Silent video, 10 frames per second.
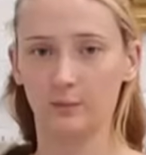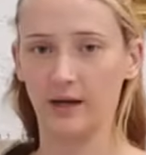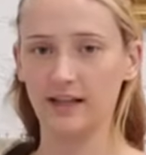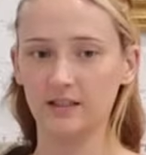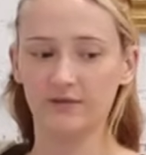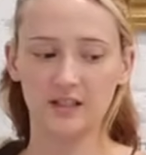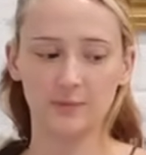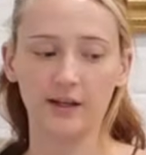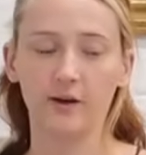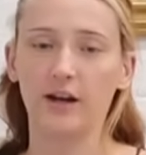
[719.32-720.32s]
The brand of this
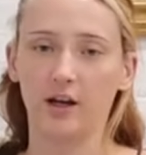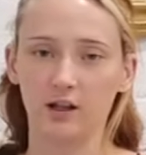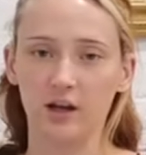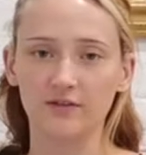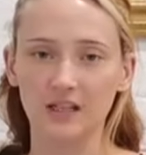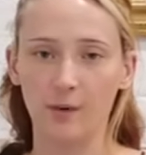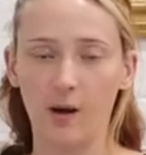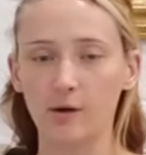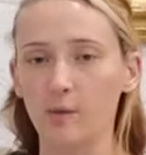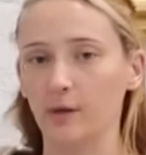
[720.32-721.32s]
Blair, I got it off
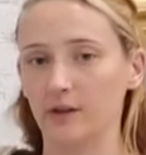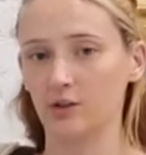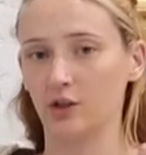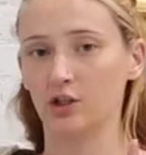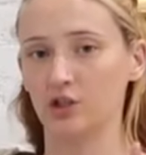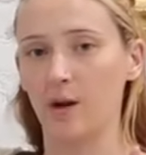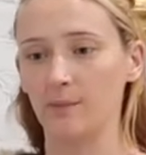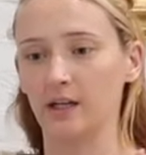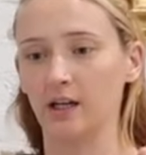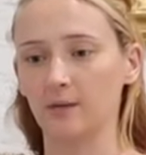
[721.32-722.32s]
Depop. I'll put her shop
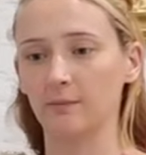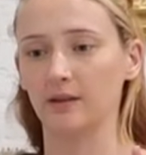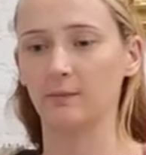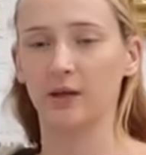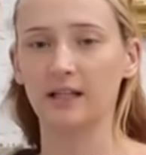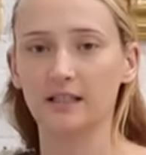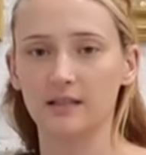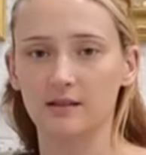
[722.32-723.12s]
here, but the brand is